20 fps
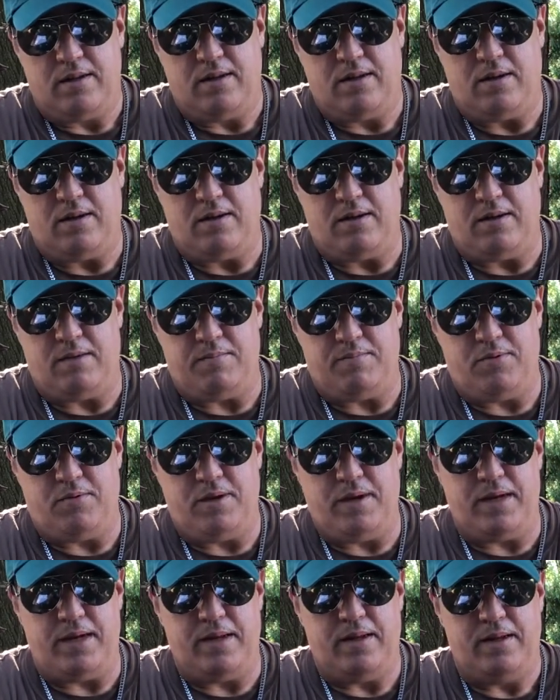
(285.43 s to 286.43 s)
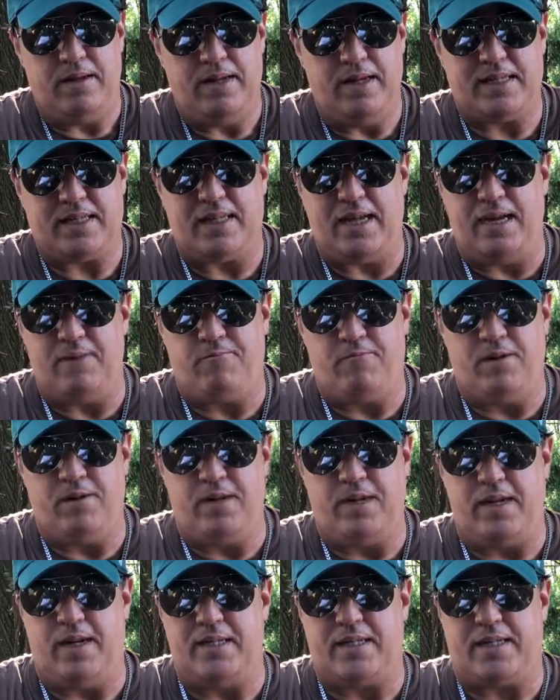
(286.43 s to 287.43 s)
Oh boy, it's, it
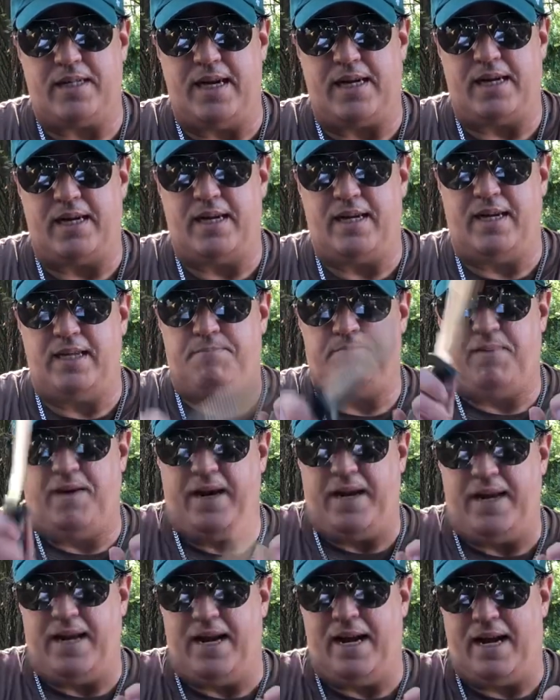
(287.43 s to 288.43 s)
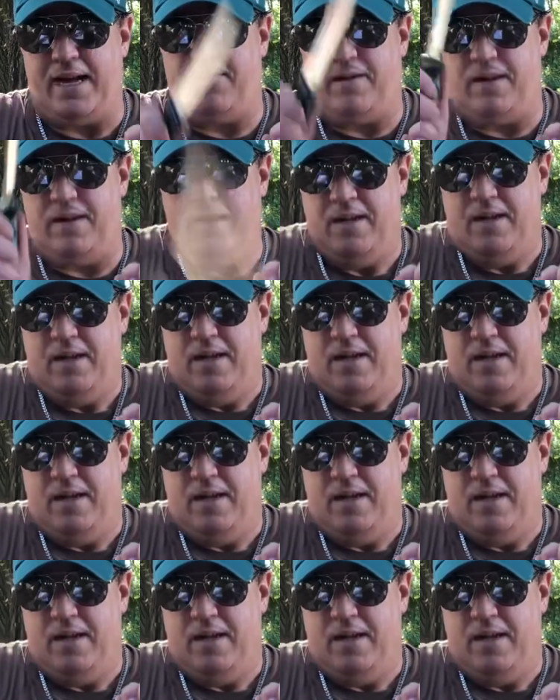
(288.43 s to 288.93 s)
really does take a nice bite out of it.